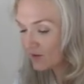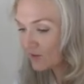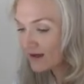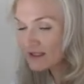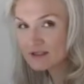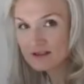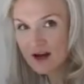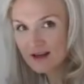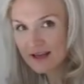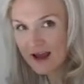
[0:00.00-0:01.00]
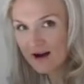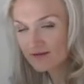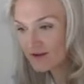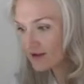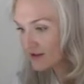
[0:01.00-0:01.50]
We did not
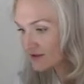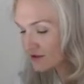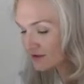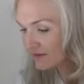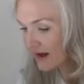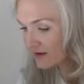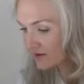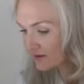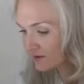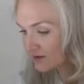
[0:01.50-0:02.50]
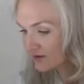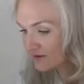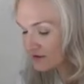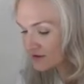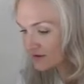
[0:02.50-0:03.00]
have the initial value or the
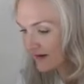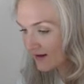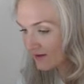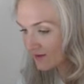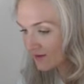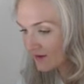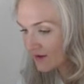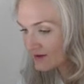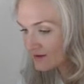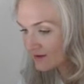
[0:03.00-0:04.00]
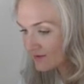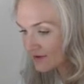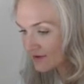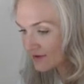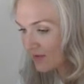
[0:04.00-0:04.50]
original value. So the
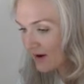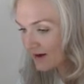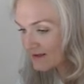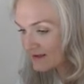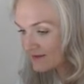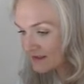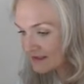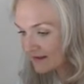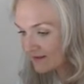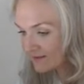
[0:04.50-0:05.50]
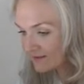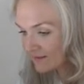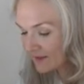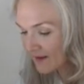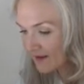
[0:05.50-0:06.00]
first box is missing
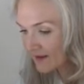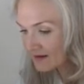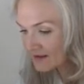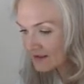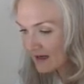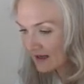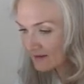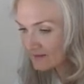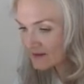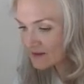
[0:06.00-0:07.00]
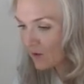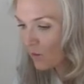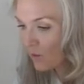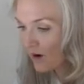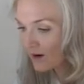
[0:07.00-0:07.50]
times
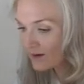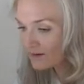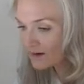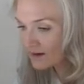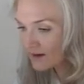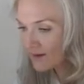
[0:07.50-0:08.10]
one